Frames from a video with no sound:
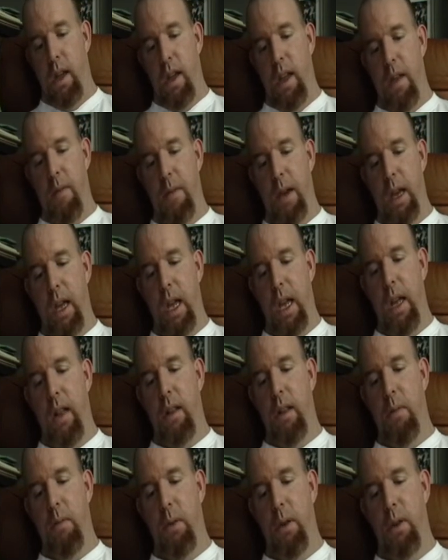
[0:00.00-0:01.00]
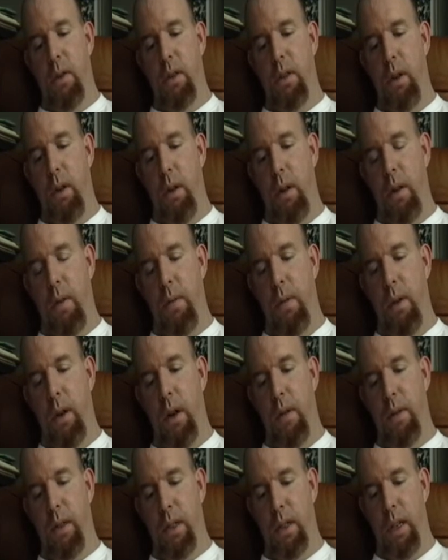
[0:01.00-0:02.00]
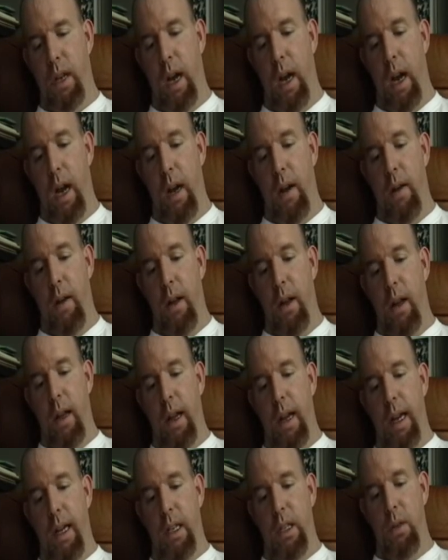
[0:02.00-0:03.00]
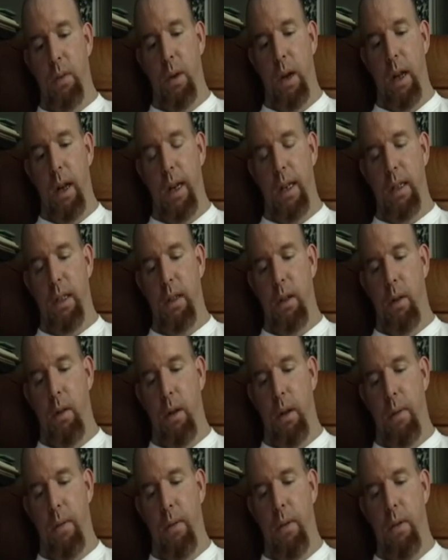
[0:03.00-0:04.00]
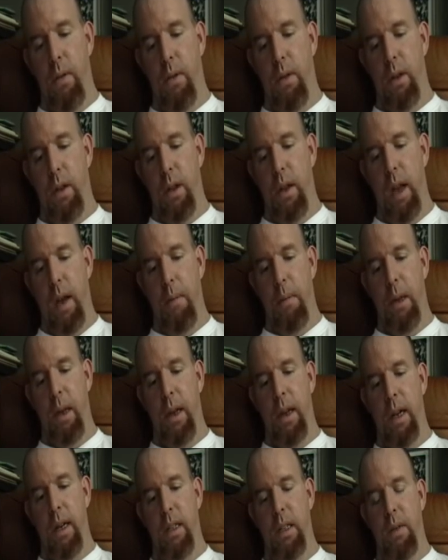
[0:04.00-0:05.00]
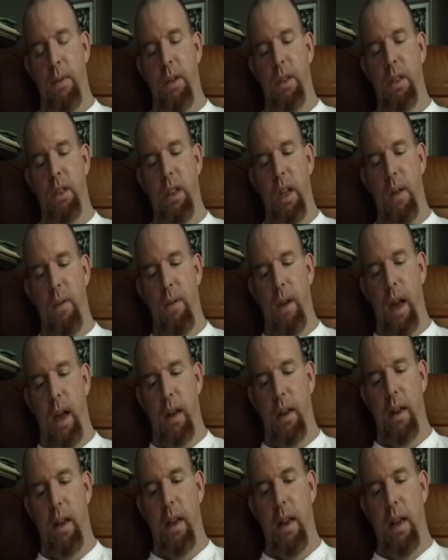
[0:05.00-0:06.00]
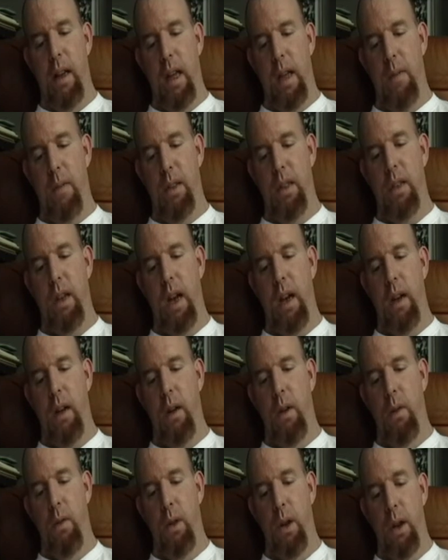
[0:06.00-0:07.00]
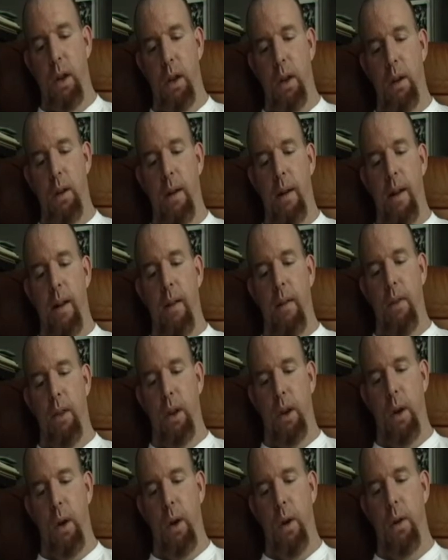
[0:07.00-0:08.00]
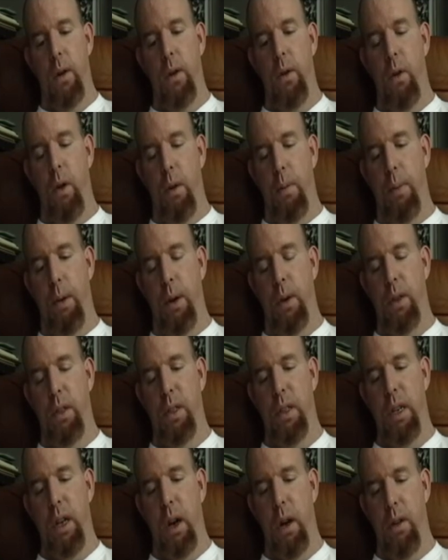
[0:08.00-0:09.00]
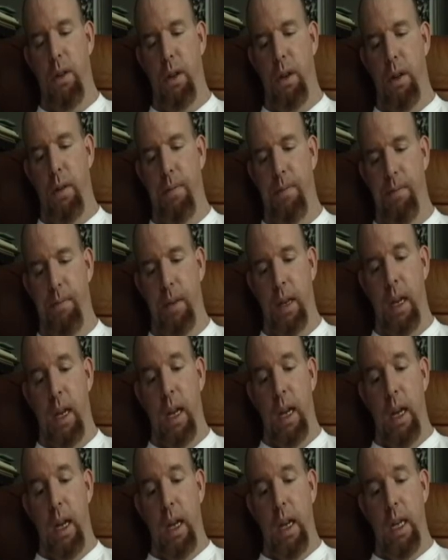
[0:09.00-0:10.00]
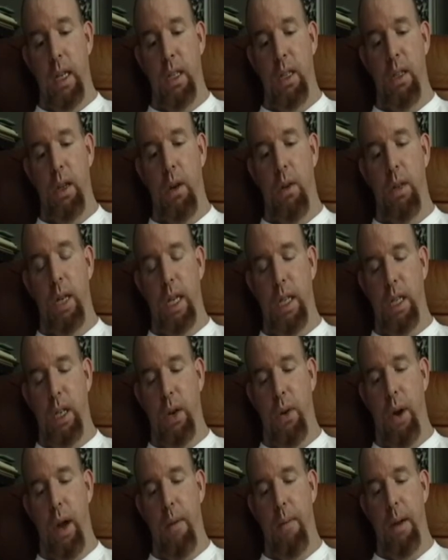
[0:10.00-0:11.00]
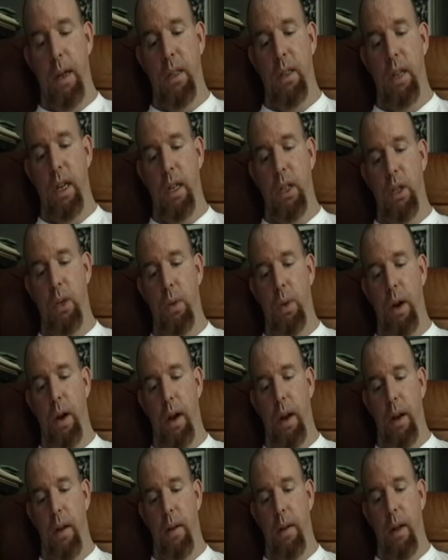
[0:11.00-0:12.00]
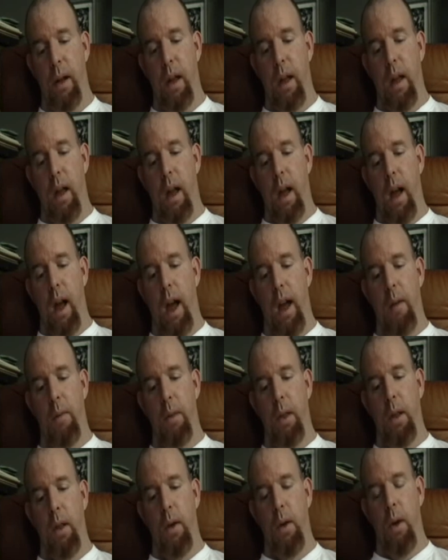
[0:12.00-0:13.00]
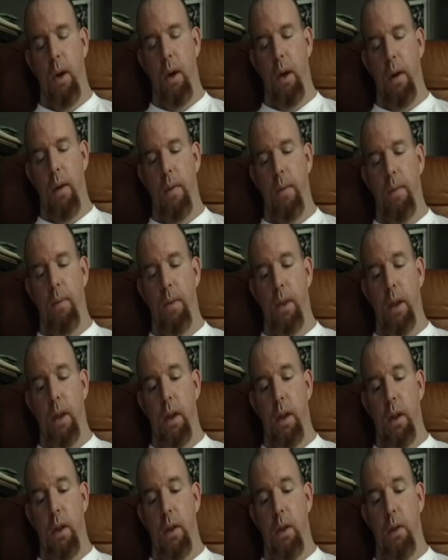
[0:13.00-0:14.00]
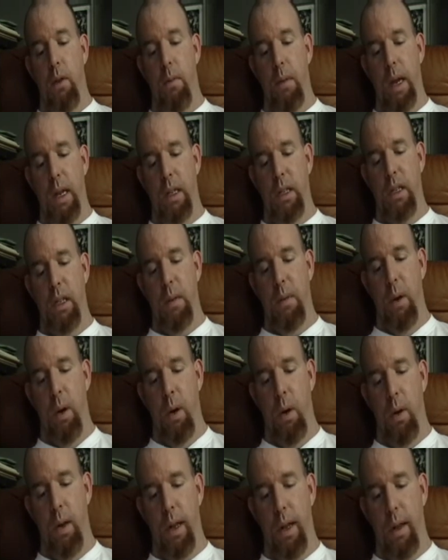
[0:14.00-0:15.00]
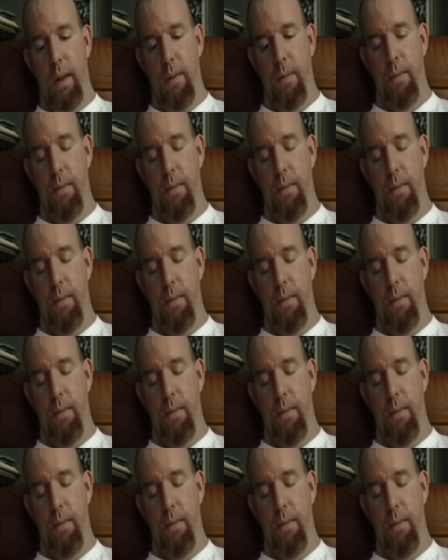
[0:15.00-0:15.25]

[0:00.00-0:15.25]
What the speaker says: He may eat the most holy food of his God, as well as the holy food, yet because of his defect, he must not go near the curtain or approach the altar, and so desecrate my sanctuary. I am the Lord, who makes them holy.